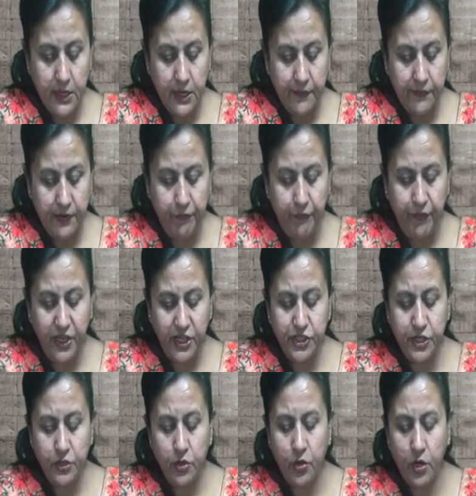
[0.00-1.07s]
The
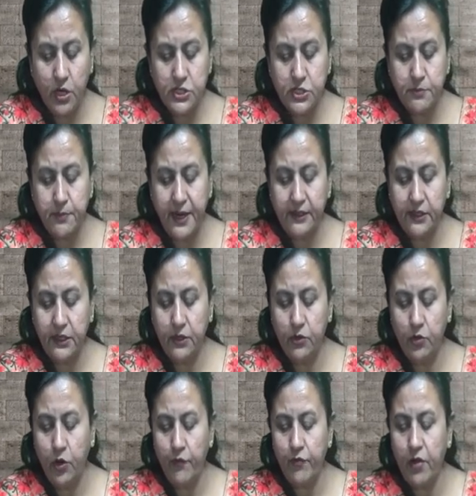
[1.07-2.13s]
friction caused by the
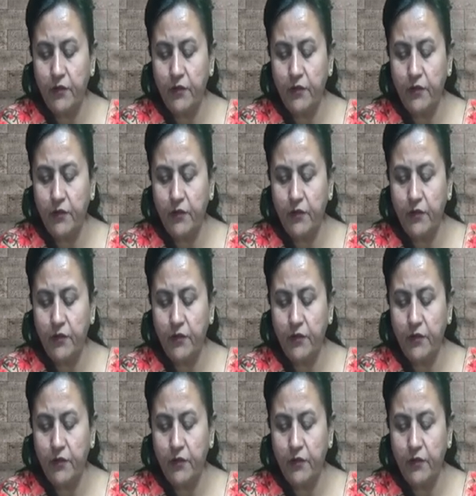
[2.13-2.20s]
grooves